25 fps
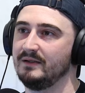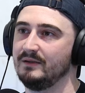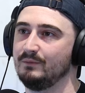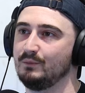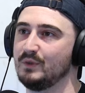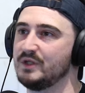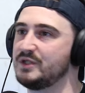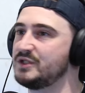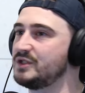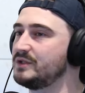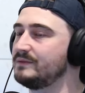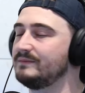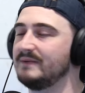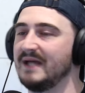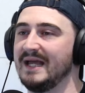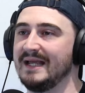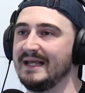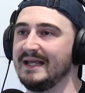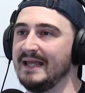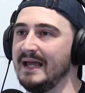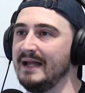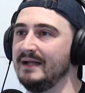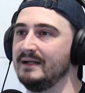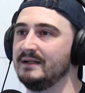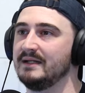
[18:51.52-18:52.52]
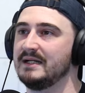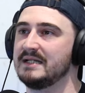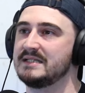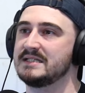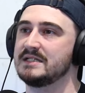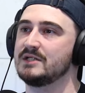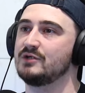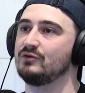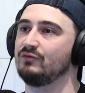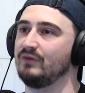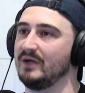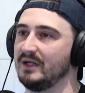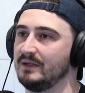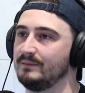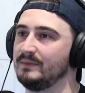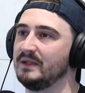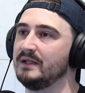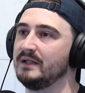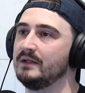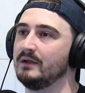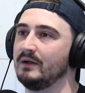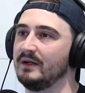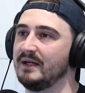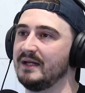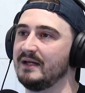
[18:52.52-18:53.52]
Which, again, it's incredibly
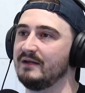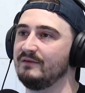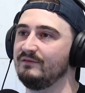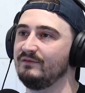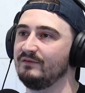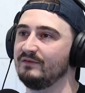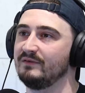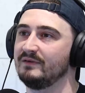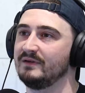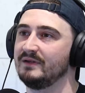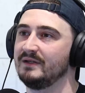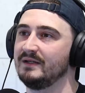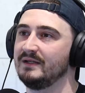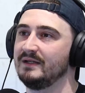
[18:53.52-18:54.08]
naive.